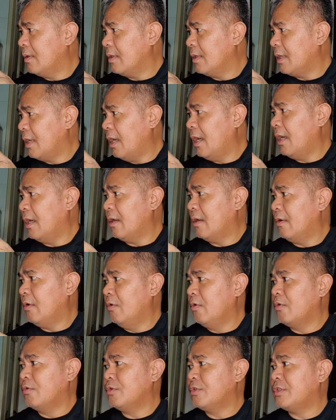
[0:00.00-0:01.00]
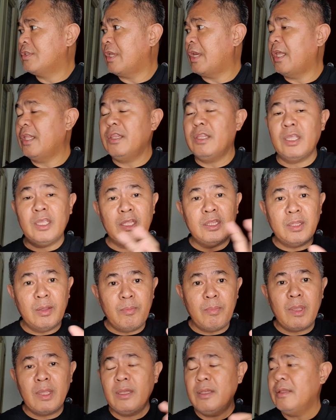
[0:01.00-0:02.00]
Yeah, look who's trending in the
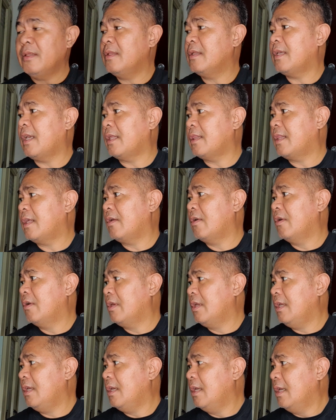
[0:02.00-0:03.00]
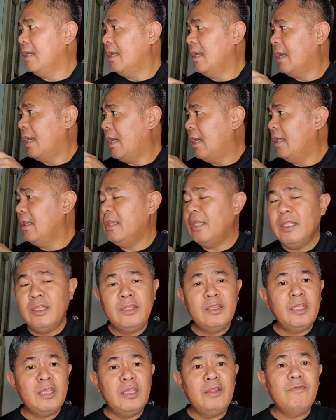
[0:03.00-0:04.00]
male category, and
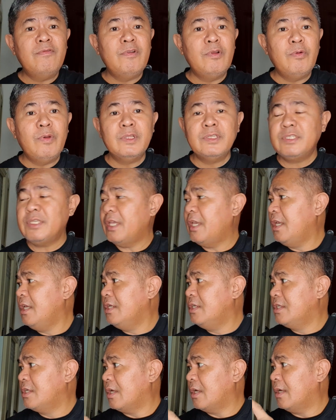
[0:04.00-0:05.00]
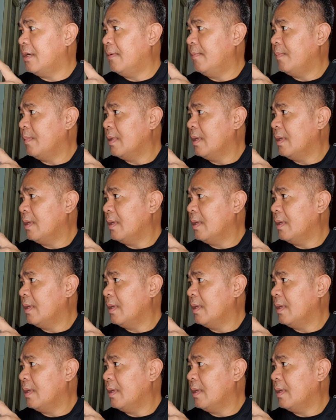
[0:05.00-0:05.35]
in Influence Asia,